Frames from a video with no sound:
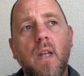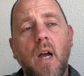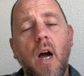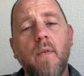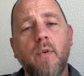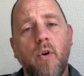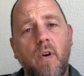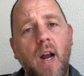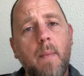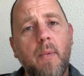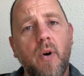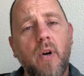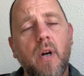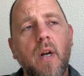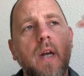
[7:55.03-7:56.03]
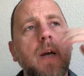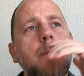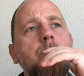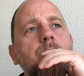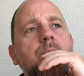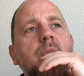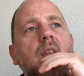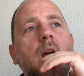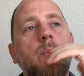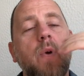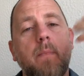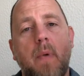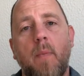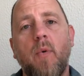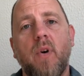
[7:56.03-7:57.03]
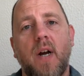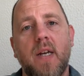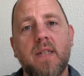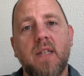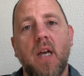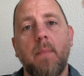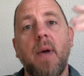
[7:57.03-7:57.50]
of grammar and we memorize them